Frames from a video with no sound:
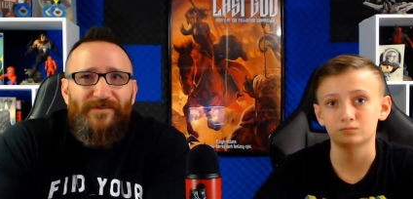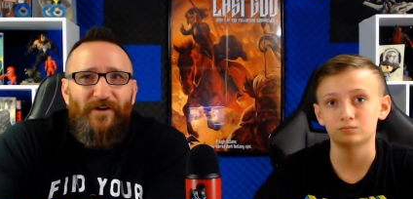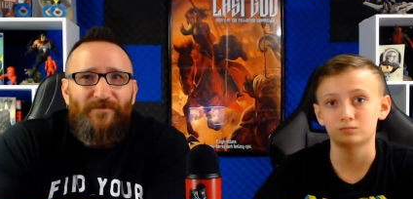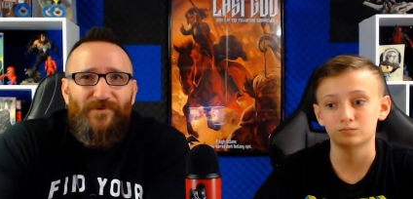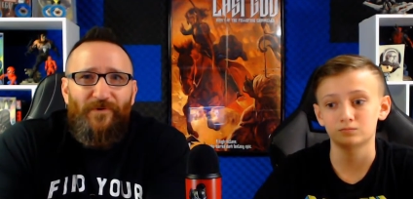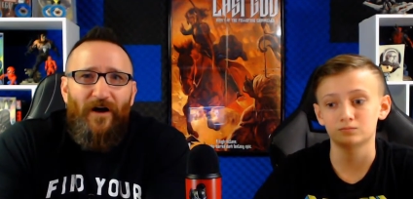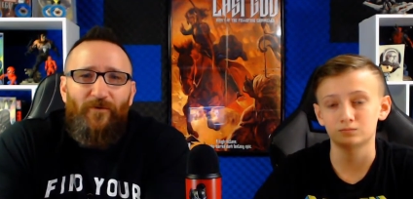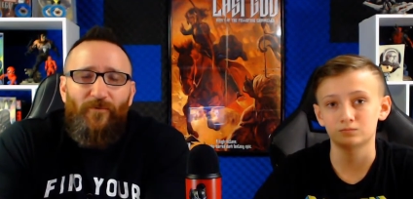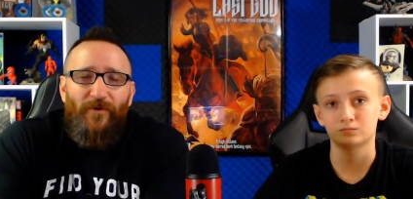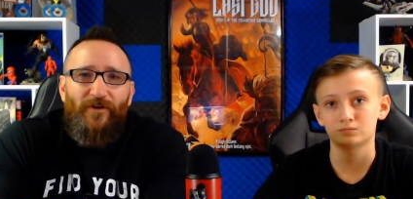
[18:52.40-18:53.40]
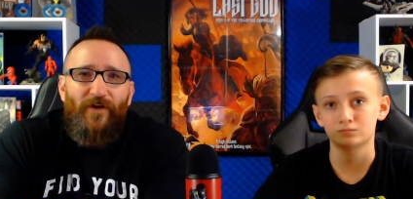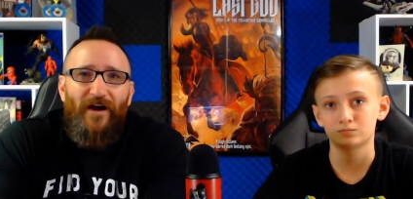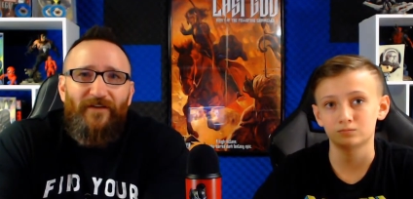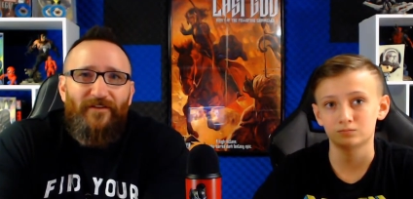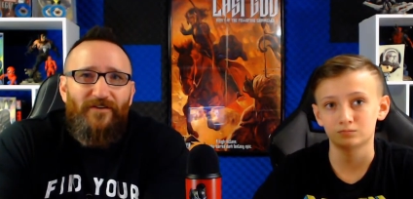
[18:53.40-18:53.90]
Speaker 1: helps you out when you're
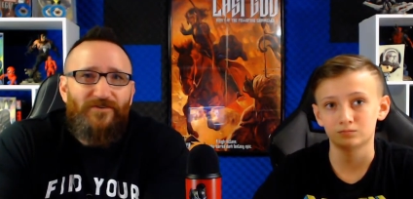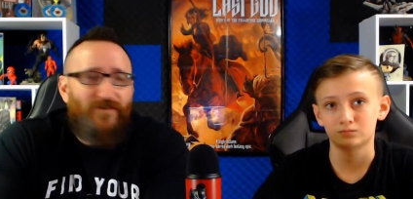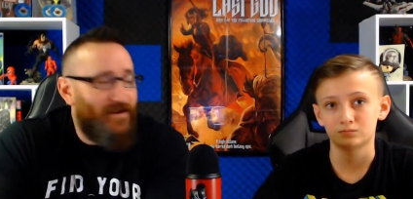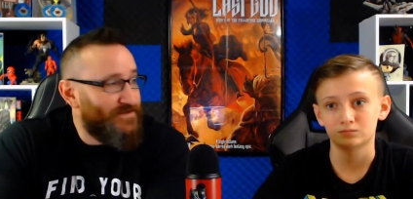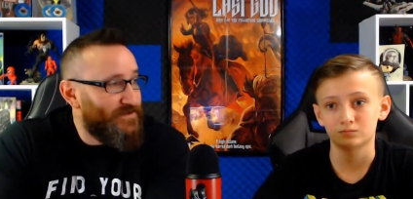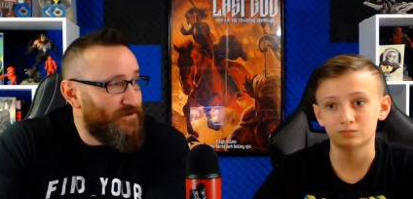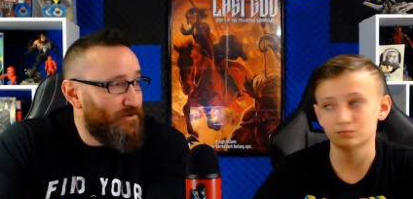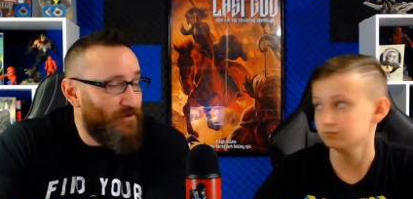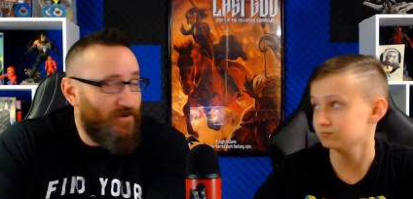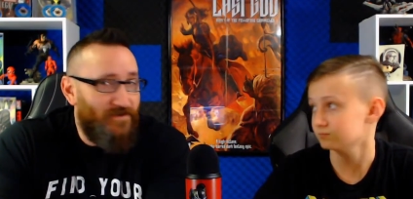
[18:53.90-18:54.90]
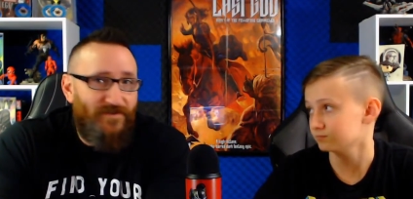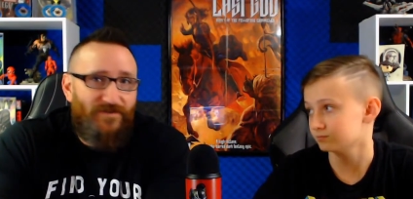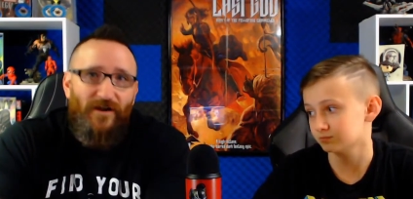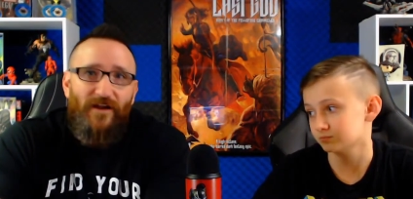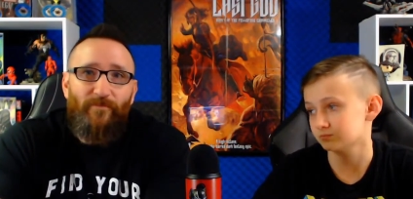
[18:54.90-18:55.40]
out there trying to sell your books,
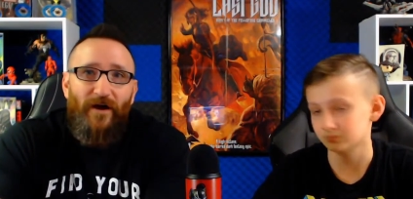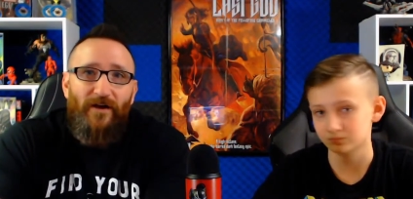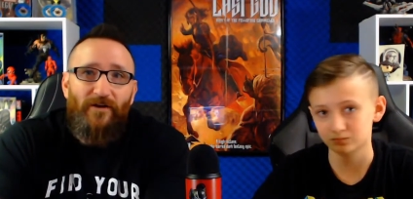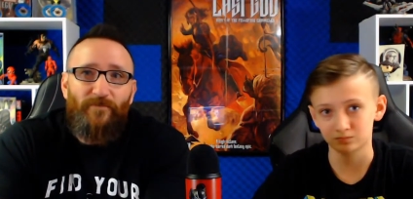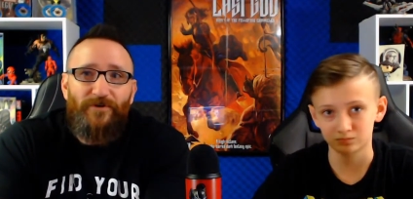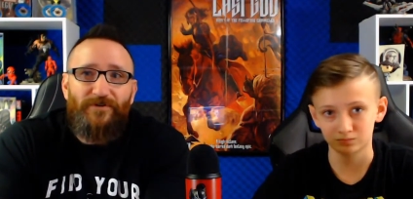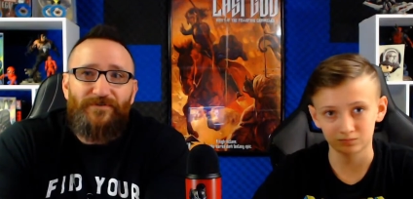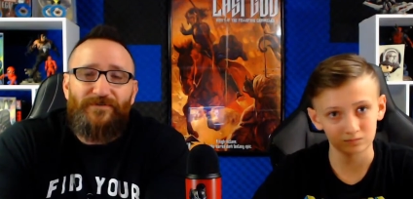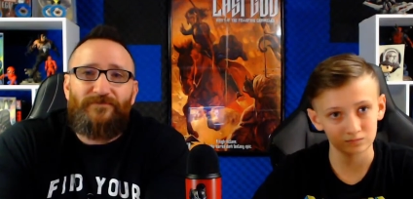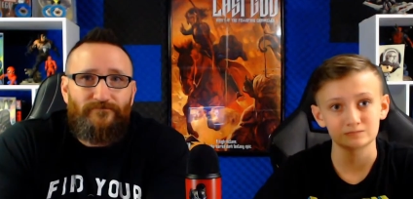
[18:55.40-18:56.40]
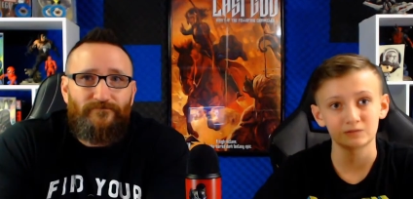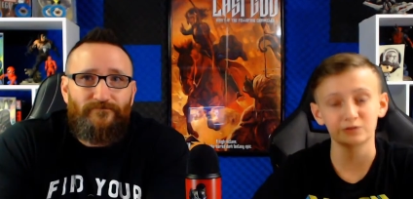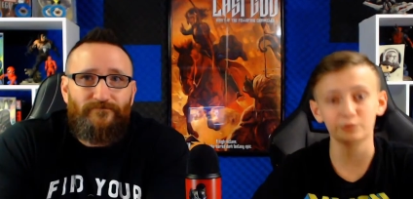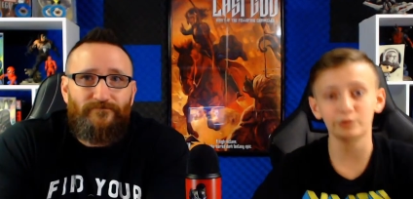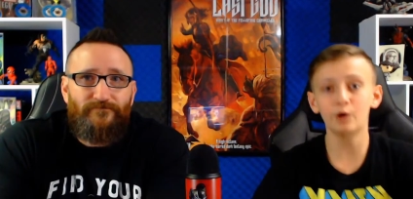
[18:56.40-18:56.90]
trying to buy your books.
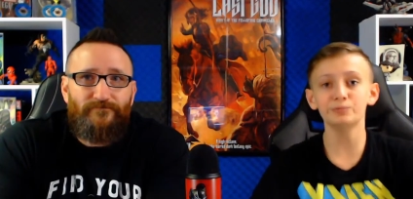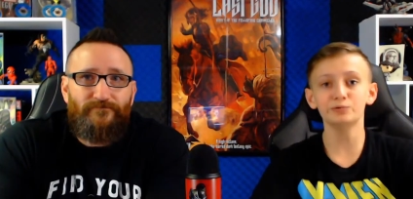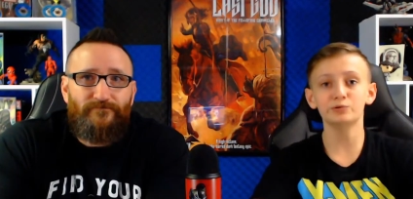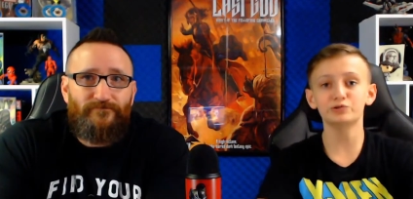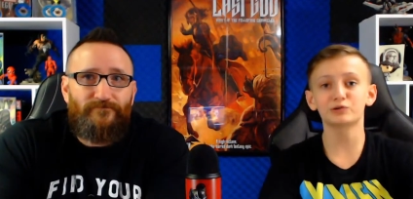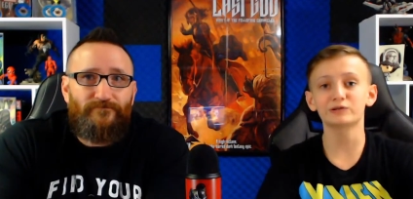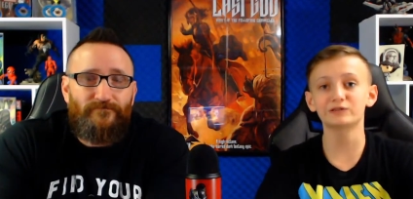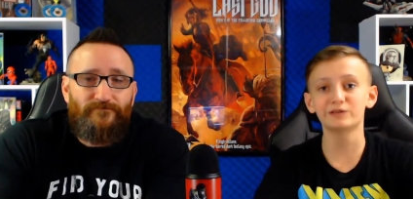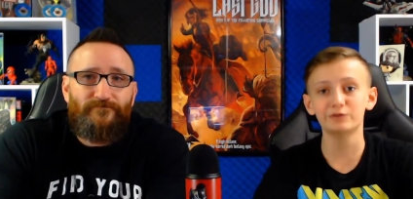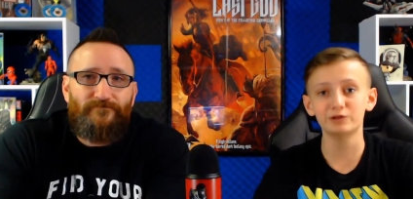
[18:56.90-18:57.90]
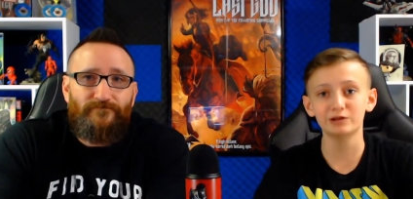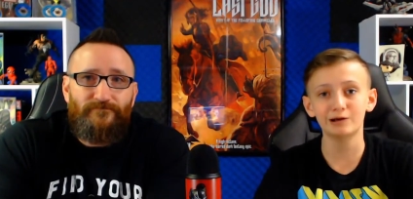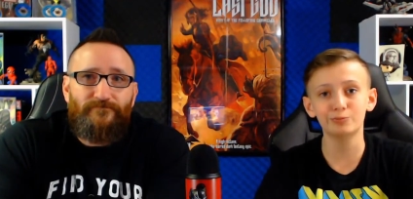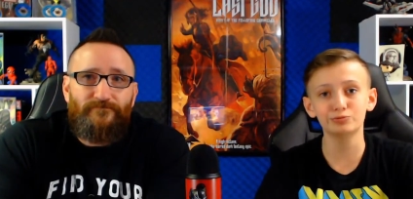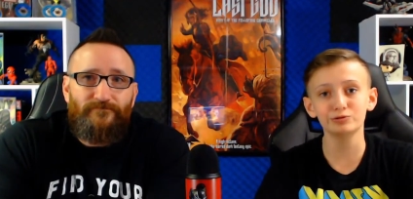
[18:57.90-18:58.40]
Speaker 2: So we hope you enjoyed this
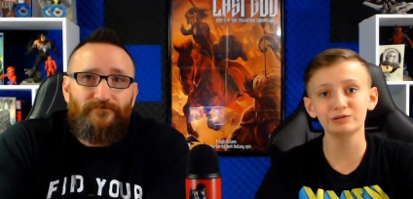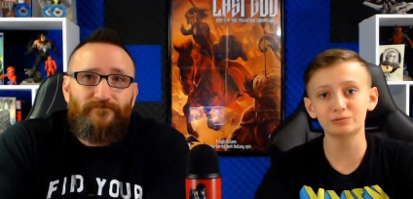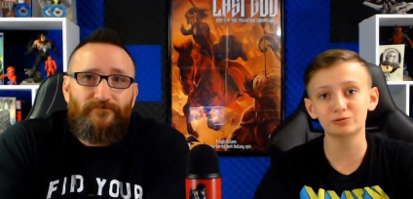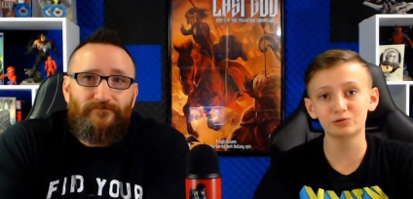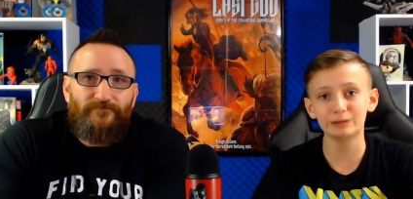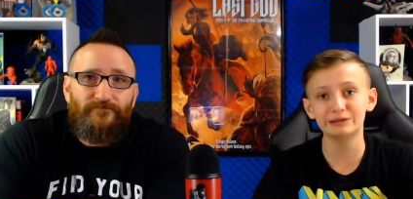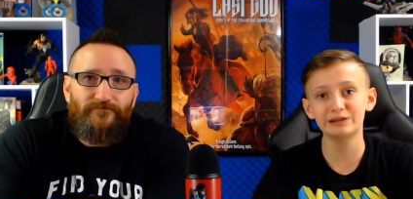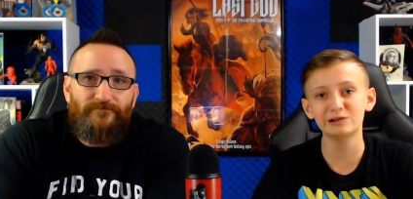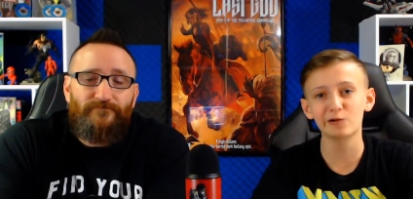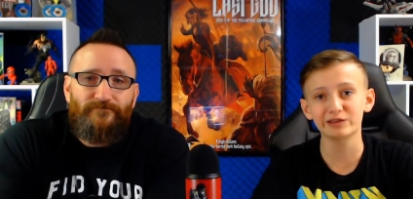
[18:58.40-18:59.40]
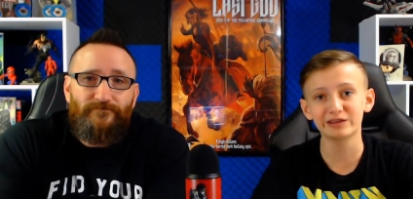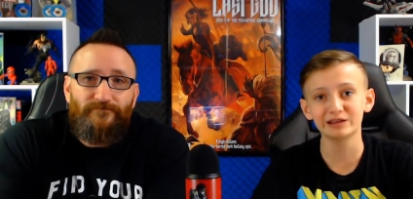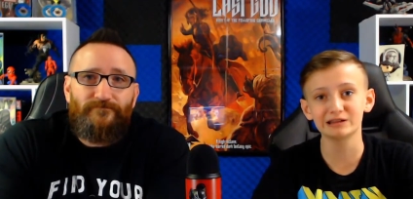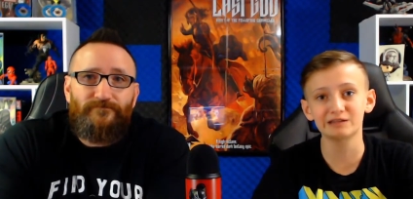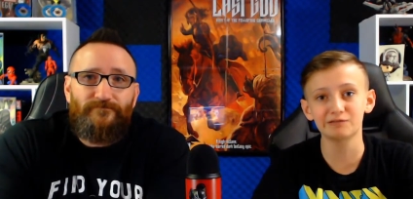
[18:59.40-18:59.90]
video. Please subscribe to Hero and the
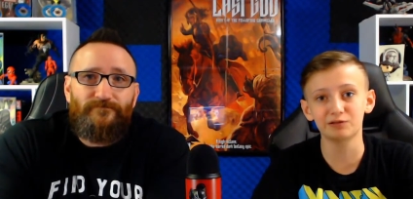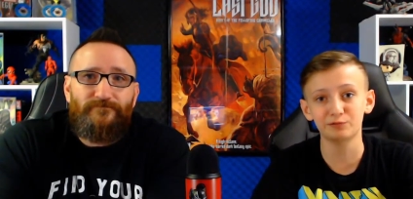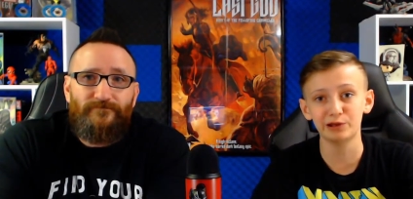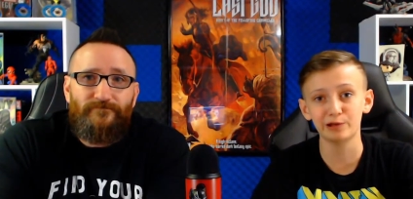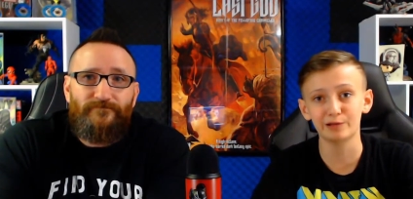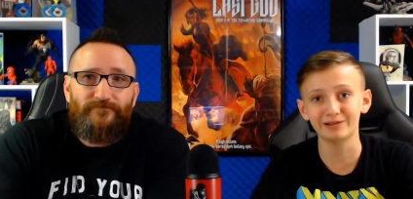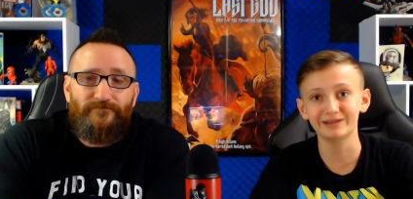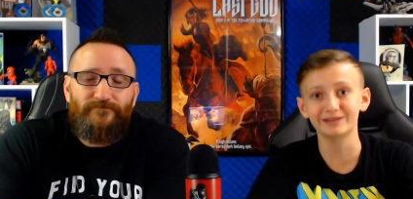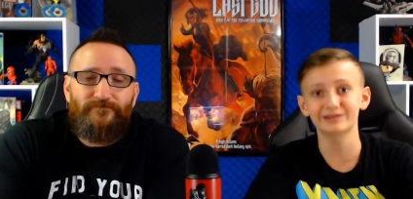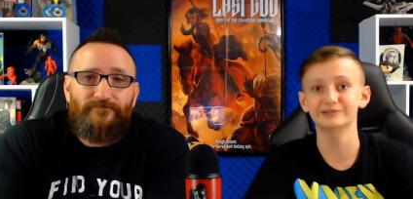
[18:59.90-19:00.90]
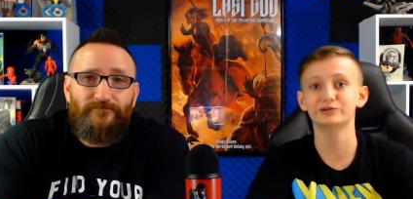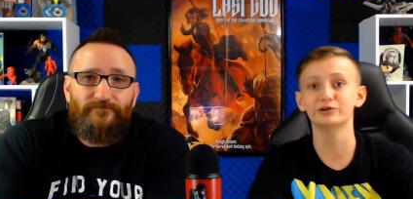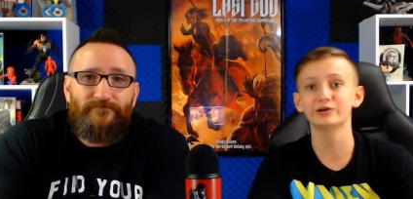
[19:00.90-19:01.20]
Kid, give this video a like, and turn